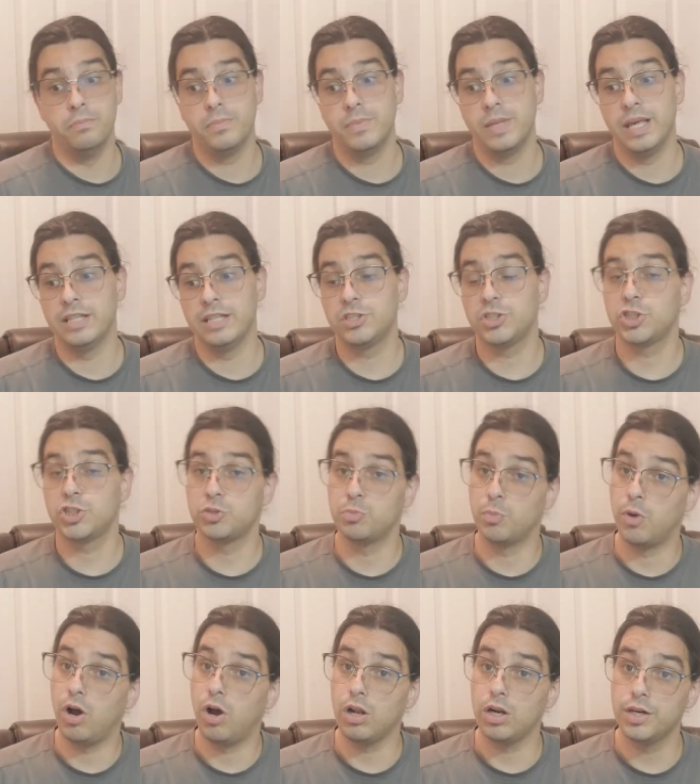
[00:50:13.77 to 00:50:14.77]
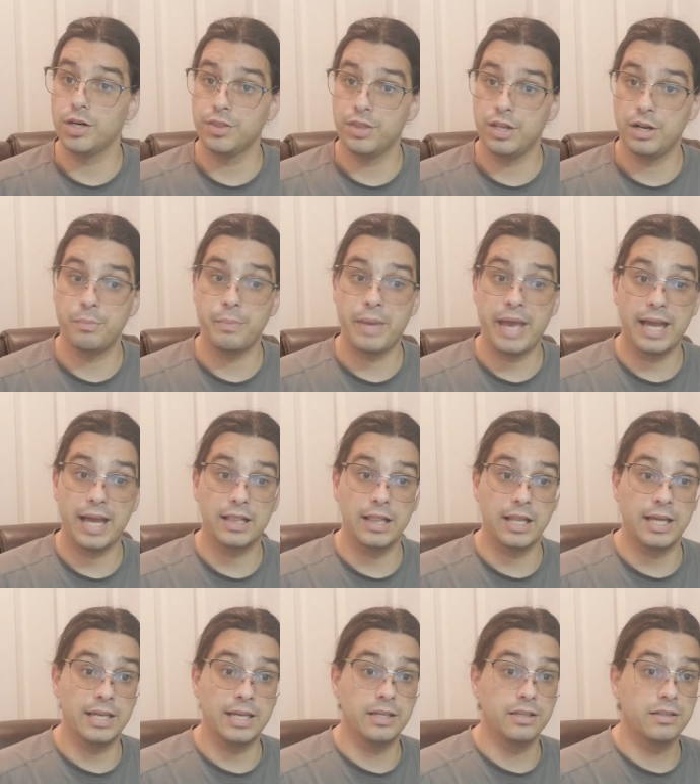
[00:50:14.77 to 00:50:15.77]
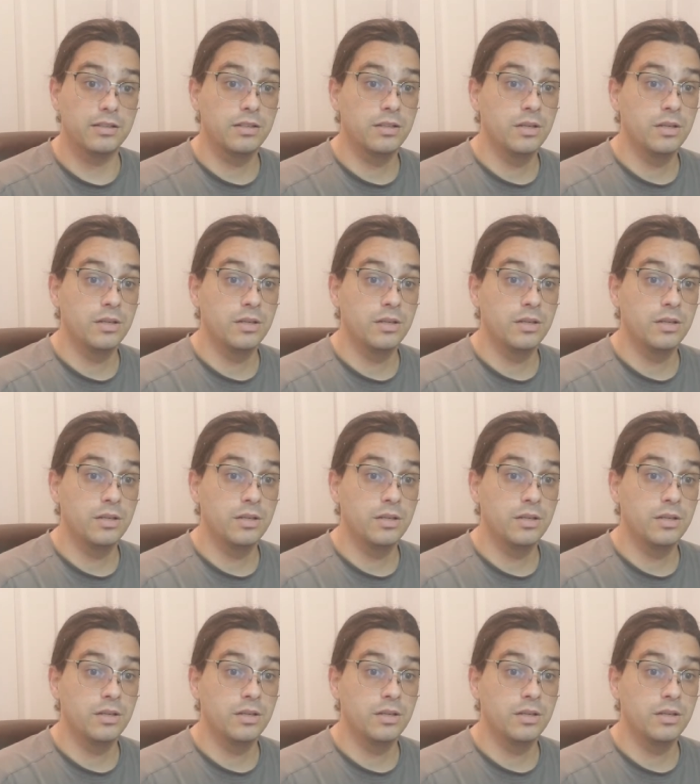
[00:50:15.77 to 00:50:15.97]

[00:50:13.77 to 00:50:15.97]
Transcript: It's smaller than a mag light,